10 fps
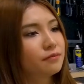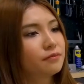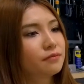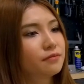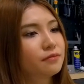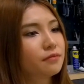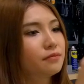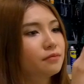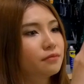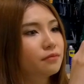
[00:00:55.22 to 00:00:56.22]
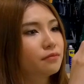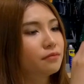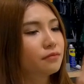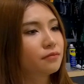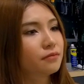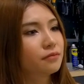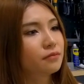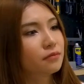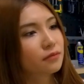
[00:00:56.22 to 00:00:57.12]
Nothing is said.